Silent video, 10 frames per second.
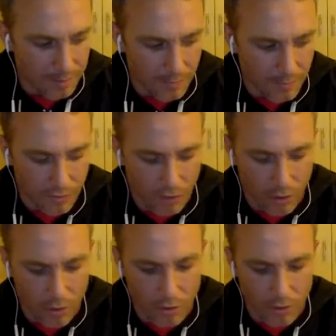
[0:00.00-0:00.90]

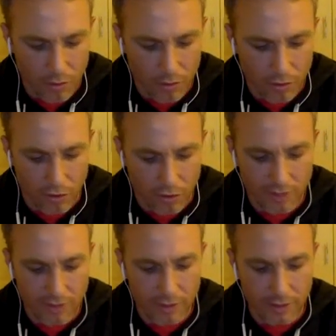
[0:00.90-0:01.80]
So
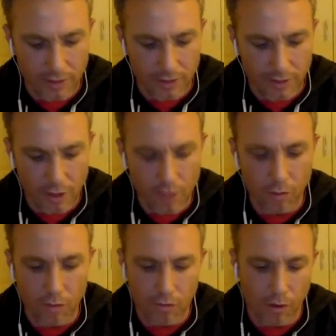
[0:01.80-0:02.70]
considering the
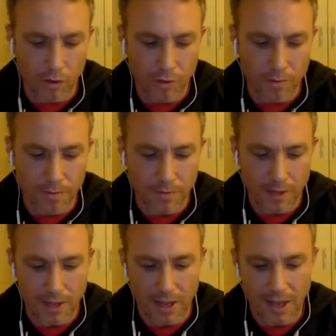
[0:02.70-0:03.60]
overall volume
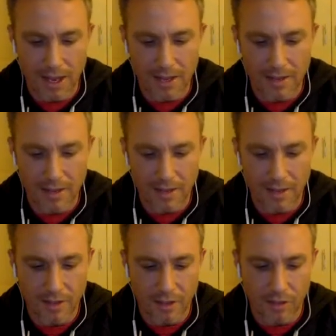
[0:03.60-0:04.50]
and
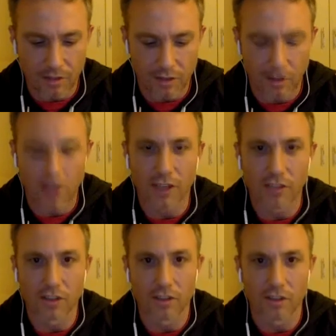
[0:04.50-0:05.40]
the
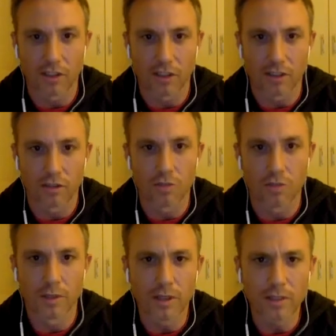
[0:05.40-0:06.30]
glycogen is like two
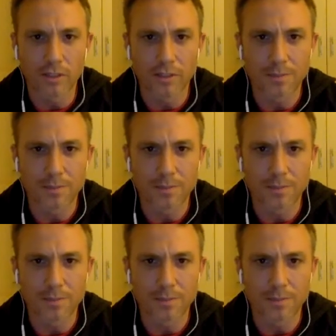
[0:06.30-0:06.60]
big ones.